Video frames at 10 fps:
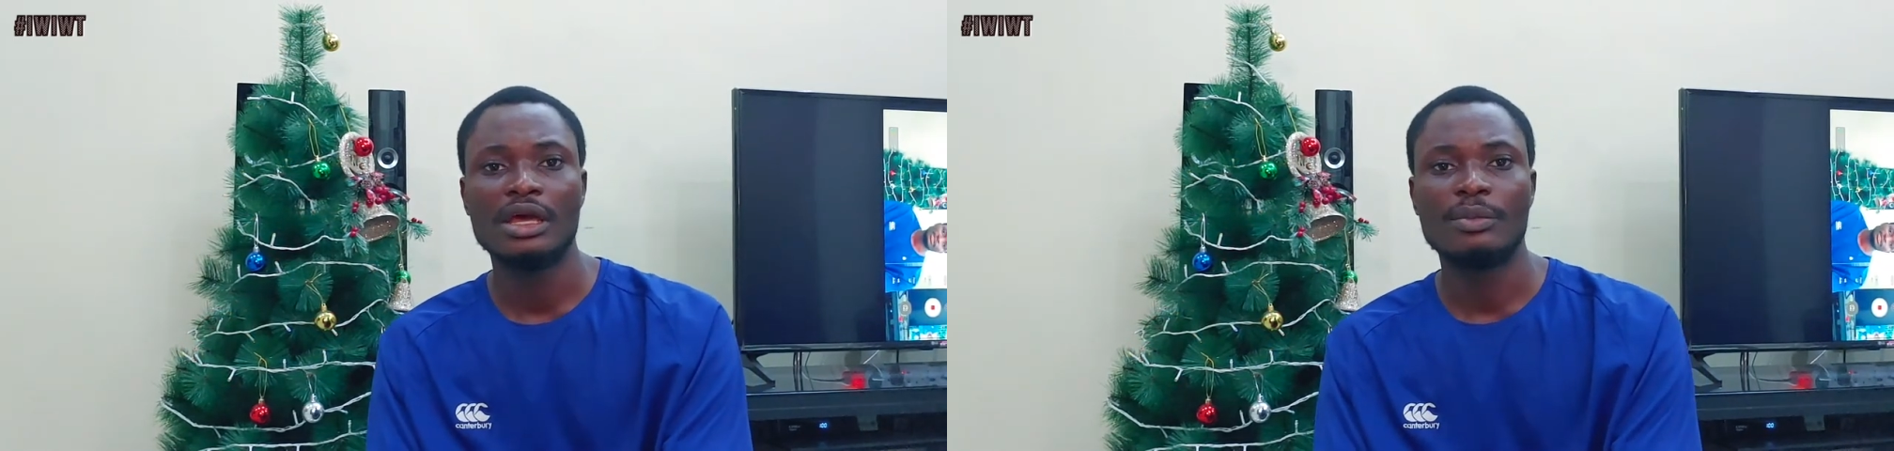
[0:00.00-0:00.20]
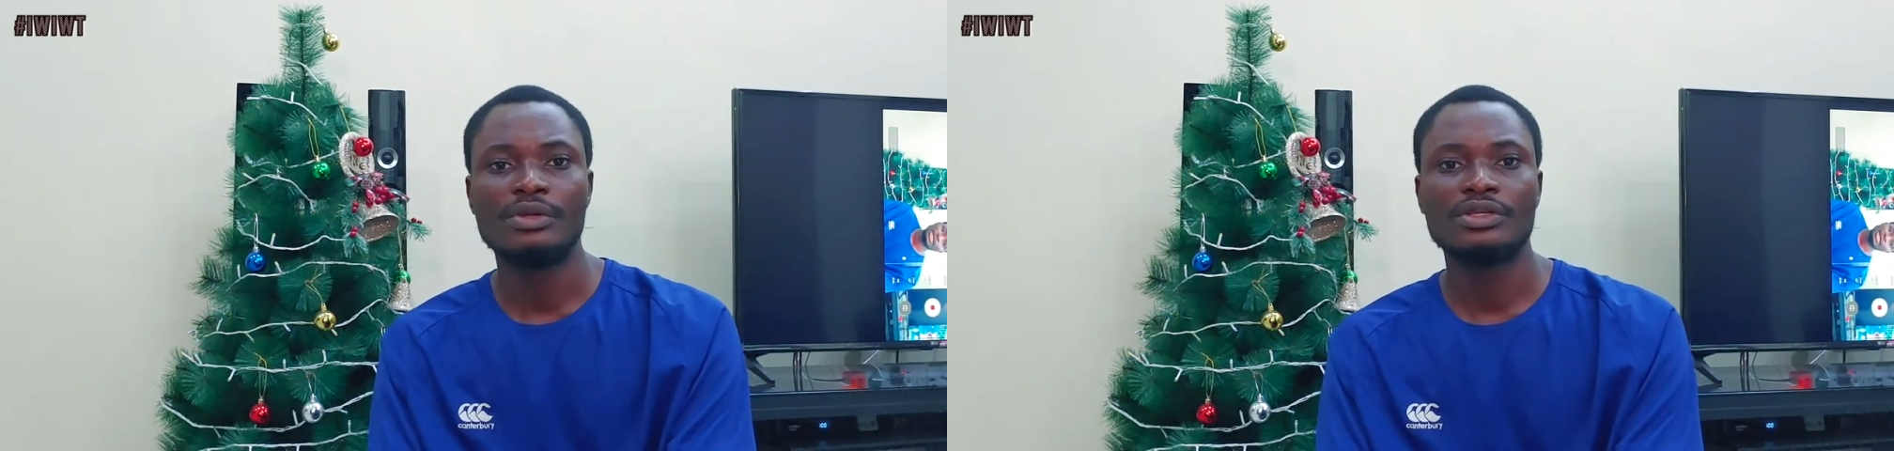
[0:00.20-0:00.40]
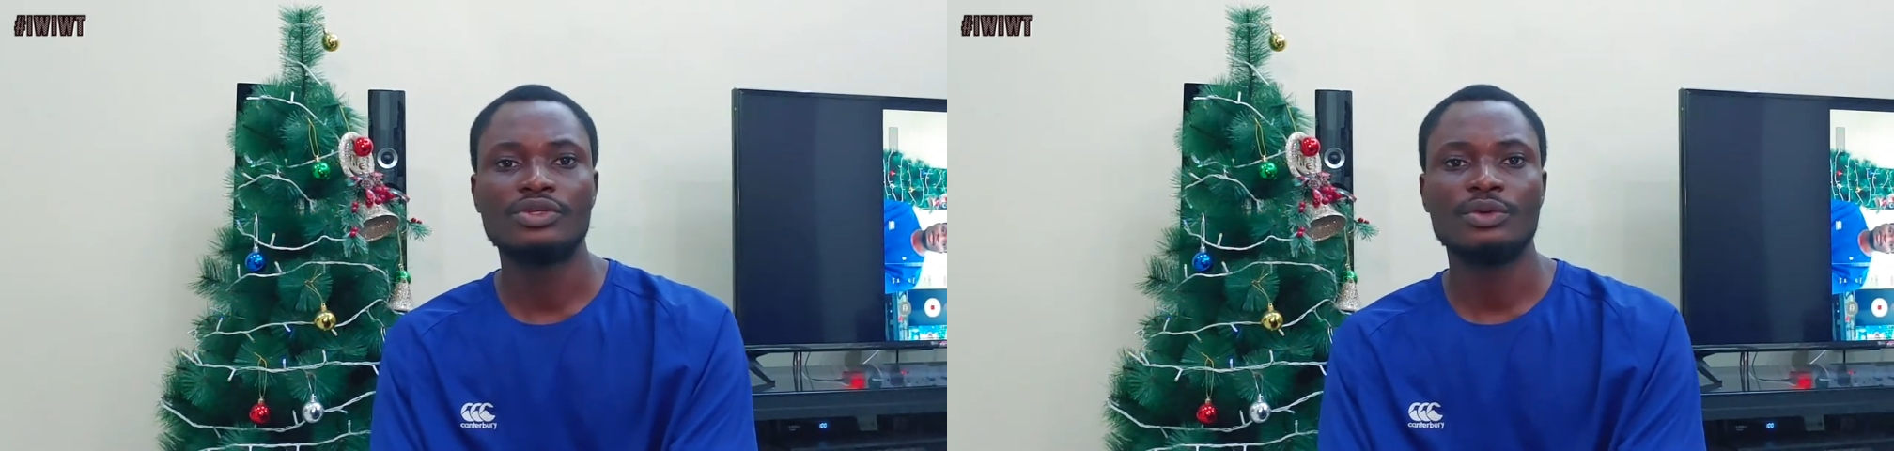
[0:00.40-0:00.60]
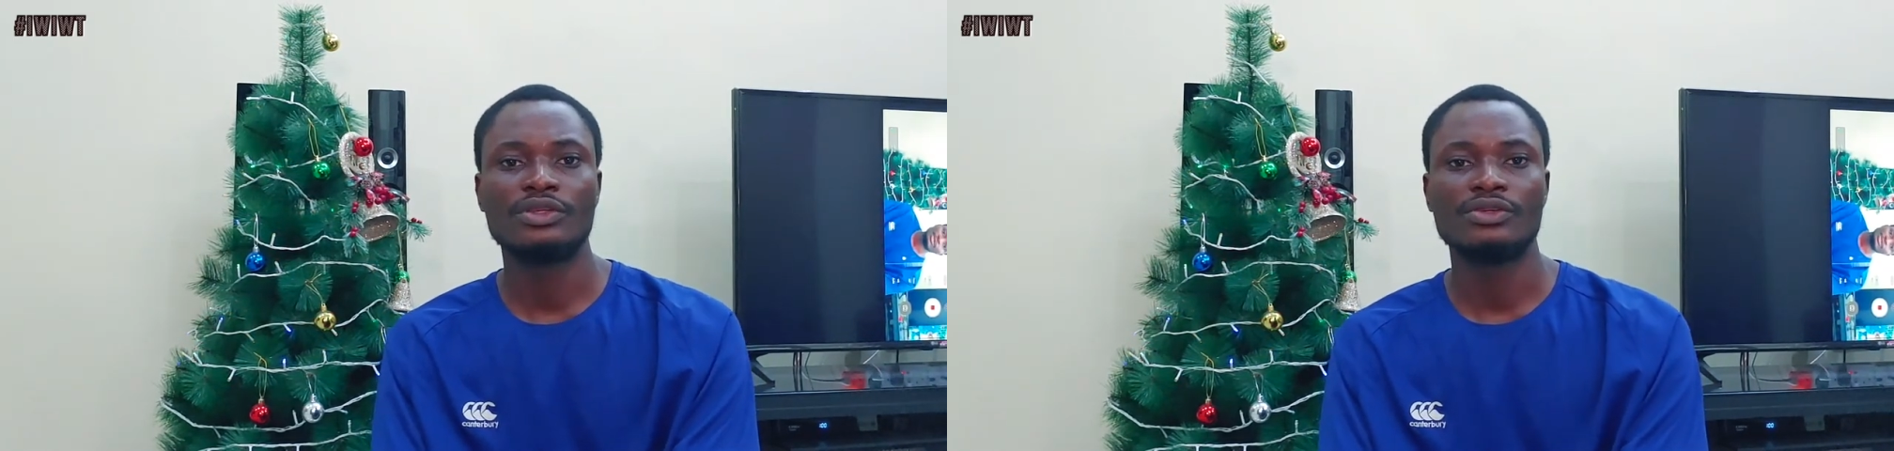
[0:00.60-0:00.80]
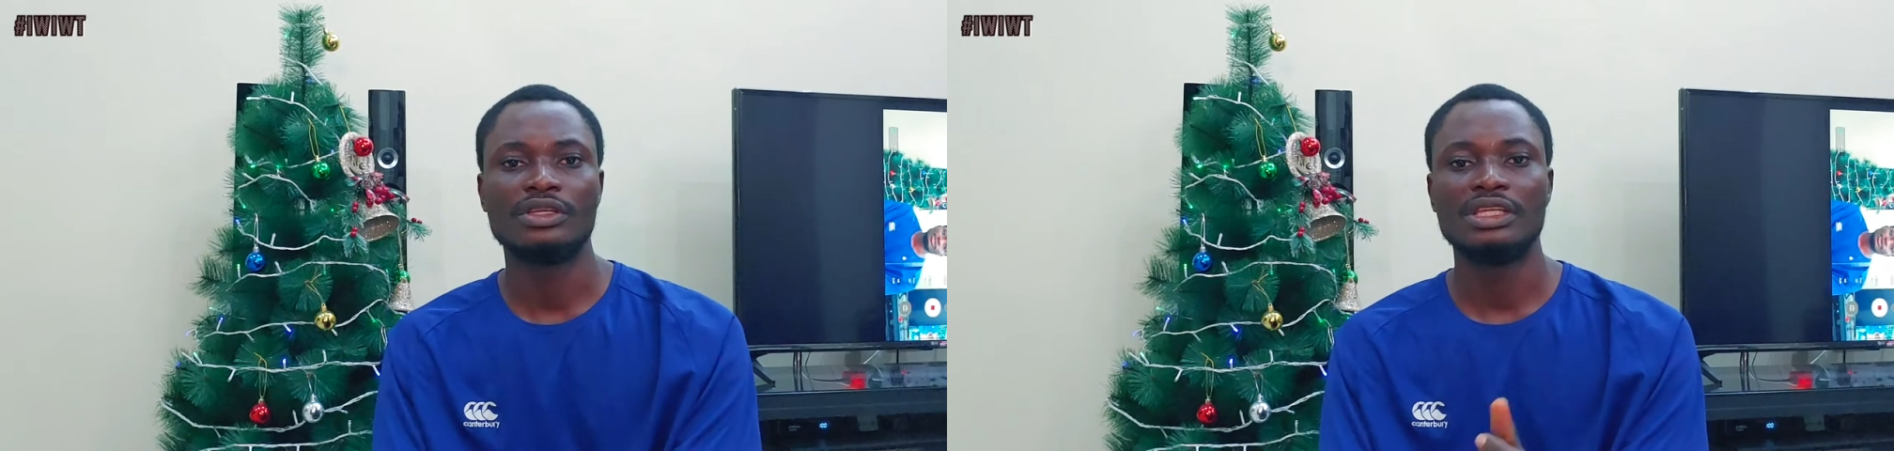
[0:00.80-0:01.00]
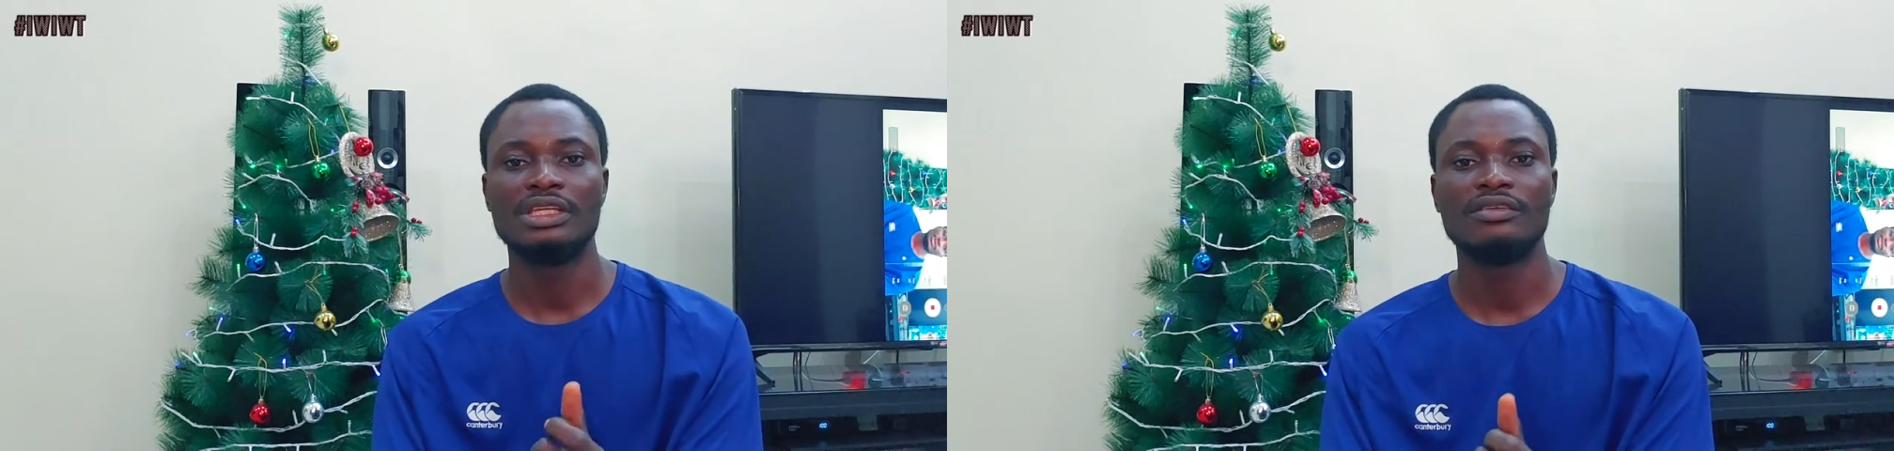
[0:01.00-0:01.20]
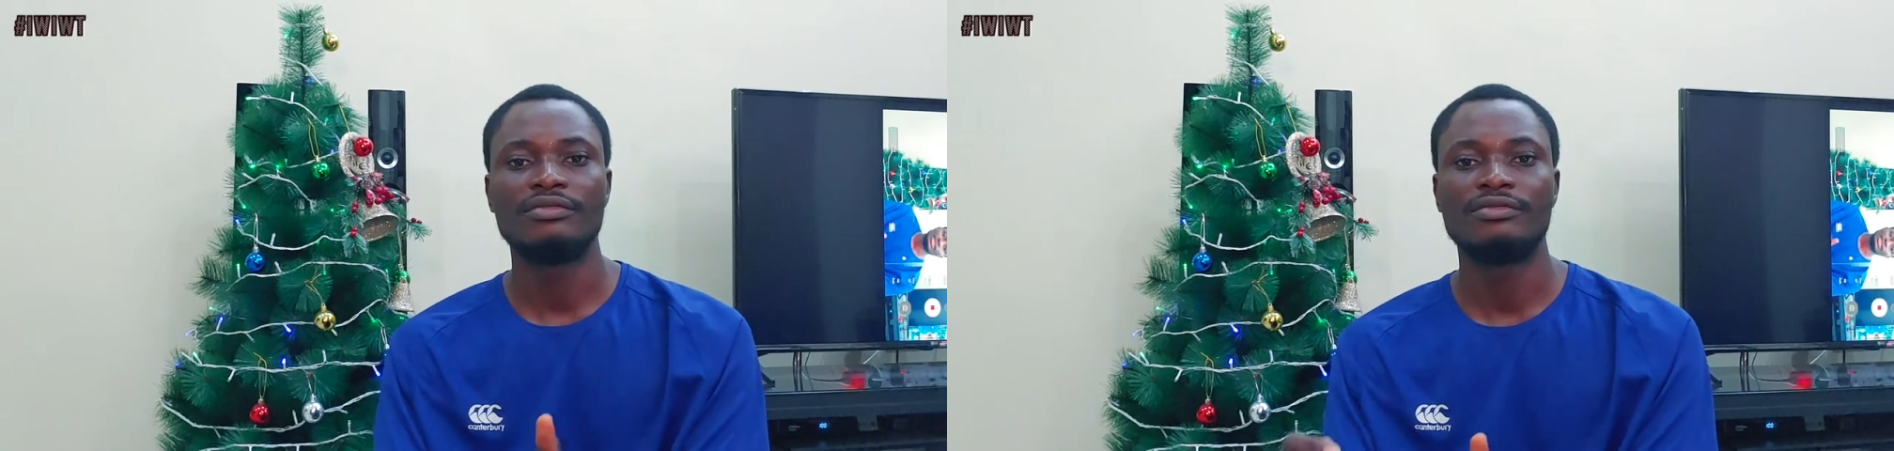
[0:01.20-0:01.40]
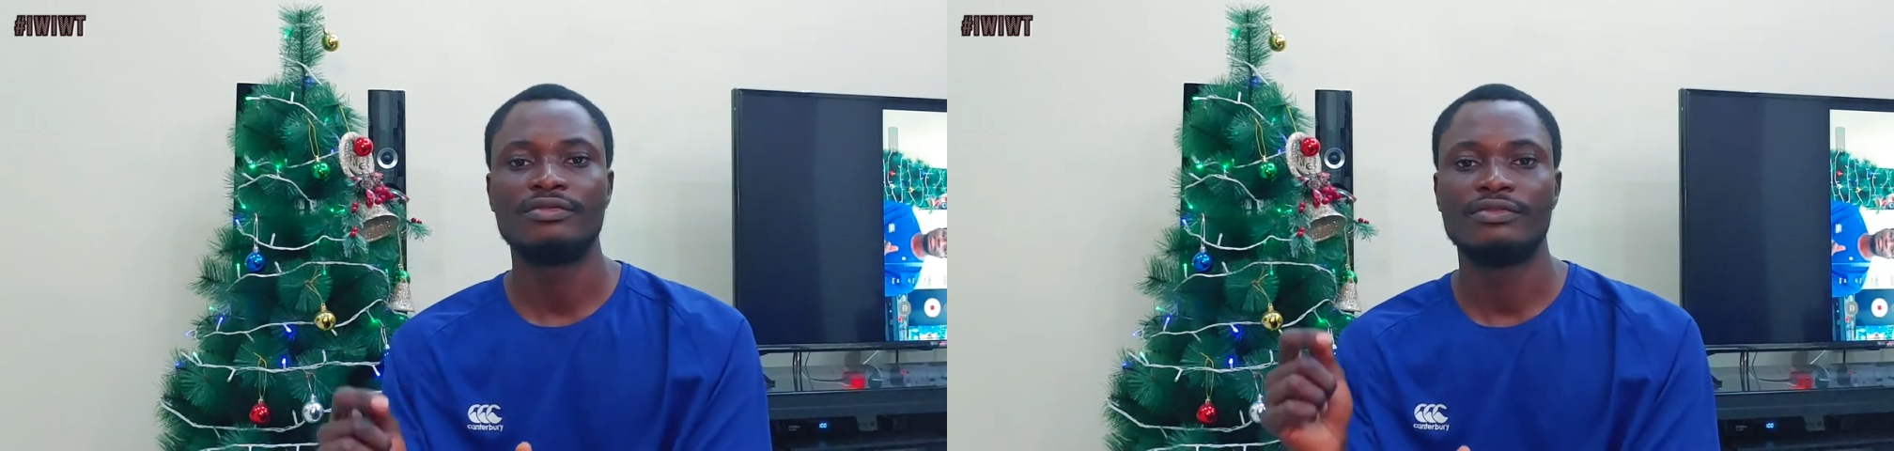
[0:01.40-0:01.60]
please do well to leave